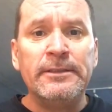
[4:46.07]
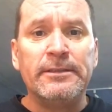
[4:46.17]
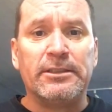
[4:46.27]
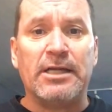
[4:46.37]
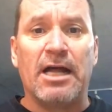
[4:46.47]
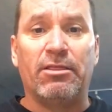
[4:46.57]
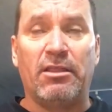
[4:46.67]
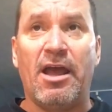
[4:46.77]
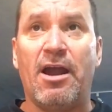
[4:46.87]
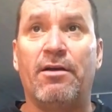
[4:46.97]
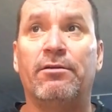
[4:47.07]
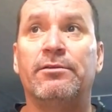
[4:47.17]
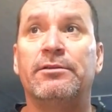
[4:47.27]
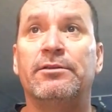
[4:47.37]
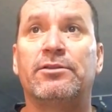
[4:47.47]
there
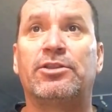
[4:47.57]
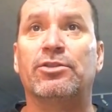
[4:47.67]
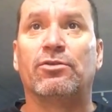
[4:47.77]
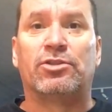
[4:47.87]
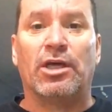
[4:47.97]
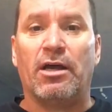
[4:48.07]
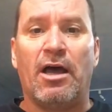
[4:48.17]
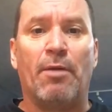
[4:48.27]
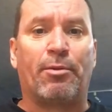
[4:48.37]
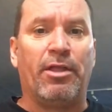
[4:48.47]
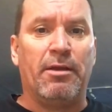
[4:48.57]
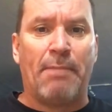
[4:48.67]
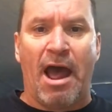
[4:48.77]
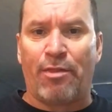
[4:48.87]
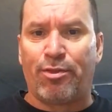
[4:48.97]
to help clean
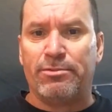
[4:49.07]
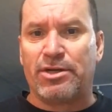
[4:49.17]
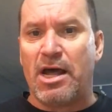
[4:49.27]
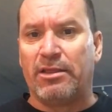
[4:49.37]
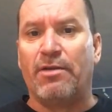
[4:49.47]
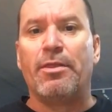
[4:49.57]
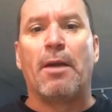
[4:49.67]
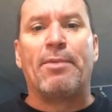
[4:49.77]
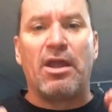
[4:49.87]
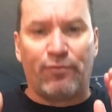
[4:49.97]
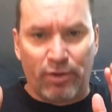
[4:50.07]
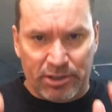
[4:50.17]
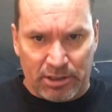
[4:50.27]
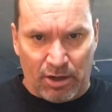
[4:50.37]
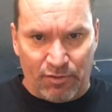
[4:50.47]
bathrooms. They're not there. They're paying for a
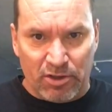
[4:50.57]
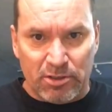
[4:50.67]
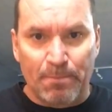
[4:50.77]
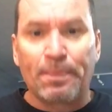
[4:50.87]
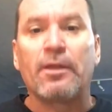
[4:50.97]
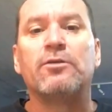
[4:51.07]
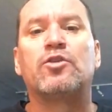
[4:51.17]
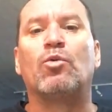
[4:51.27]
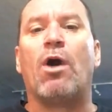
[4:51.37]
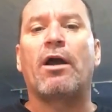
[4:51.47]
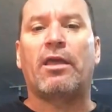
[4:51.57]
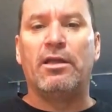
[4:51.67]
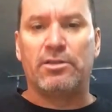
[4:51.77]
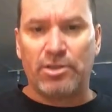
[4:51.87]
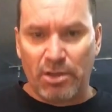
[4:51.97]
service to walk
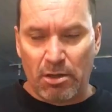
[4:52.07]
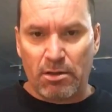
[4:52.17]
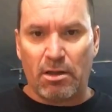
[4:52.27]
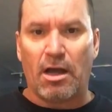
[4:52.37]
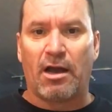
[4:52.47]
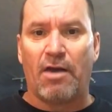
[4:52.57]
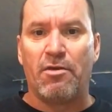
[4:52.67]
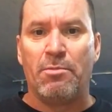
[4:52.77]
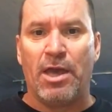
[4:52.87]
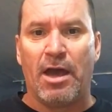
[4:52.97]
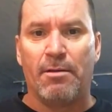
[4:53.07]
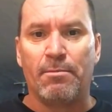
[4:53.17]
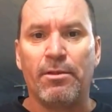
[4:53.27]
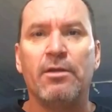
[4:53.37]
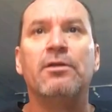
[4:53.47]
into the academia,
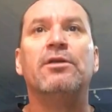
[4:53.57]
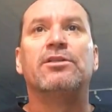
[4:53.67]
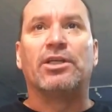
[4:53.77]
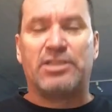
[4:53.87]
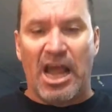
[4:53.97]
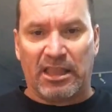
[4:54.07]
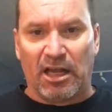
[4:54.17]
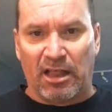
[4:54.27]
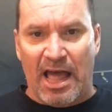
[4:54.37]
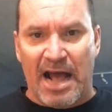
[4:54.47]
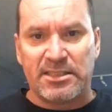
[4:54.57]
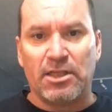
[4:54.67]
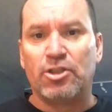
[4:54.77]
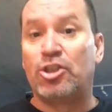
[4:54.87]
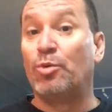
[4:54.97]
to take the class,
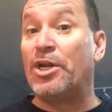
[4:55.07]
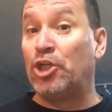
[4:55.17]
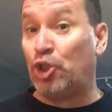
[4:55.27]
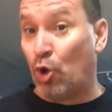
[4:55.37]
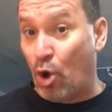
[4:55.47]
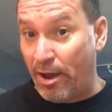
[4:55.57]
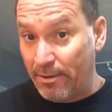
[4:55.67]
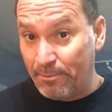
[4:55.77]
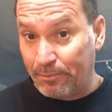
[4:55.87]
to enjoy